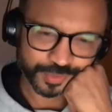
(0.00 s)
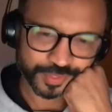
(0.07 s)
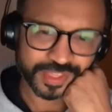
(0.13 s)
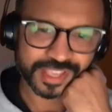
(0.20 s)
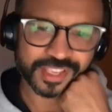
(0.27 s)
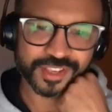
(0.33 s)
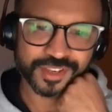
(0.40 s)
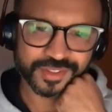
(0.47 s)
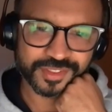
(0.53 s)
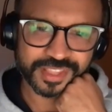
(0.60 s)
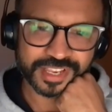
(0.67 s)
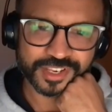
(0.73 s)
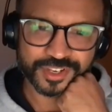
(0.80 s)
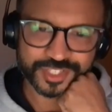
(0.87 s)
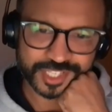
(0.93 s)
Thank you.
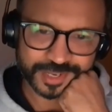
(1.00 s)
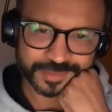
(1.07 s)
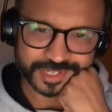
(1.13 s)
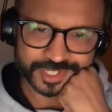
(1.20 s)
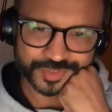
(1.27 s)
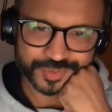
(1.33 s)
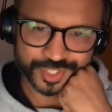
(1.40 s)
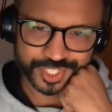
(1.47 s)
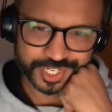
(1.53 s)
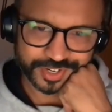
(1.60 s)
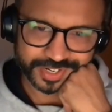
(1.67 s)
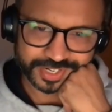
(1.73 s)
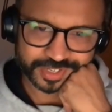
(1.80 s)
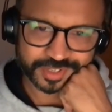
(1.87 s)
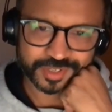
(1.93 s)
Thank you so much for
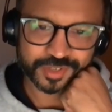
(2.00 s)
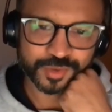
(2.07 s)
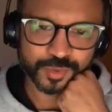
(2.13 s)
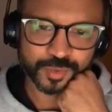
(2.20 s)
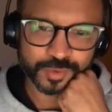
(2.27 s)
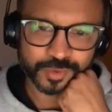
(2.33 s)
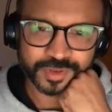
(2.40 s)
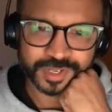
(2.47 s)
sharing your